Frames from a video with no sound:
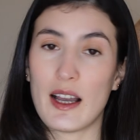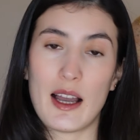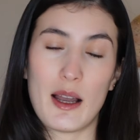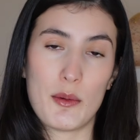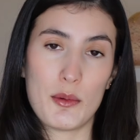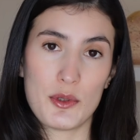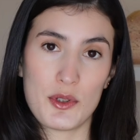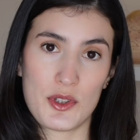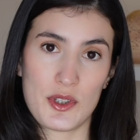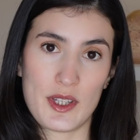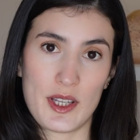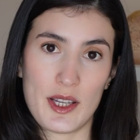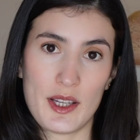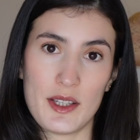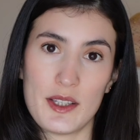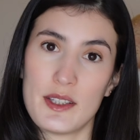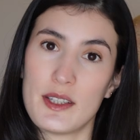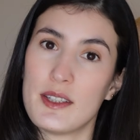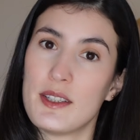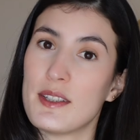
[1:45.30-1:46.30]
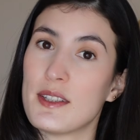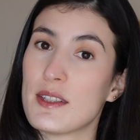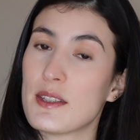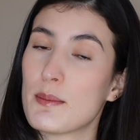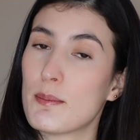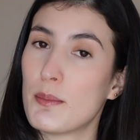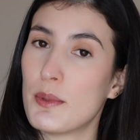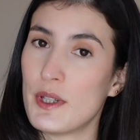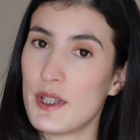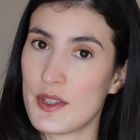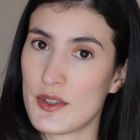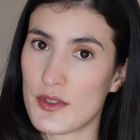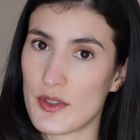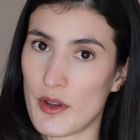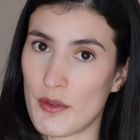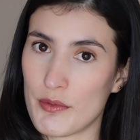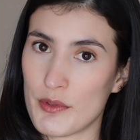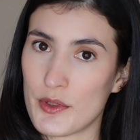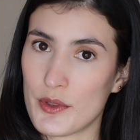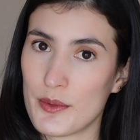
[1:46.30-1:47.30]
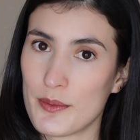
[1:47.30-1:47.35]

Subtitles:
I would say that this is pretty soft.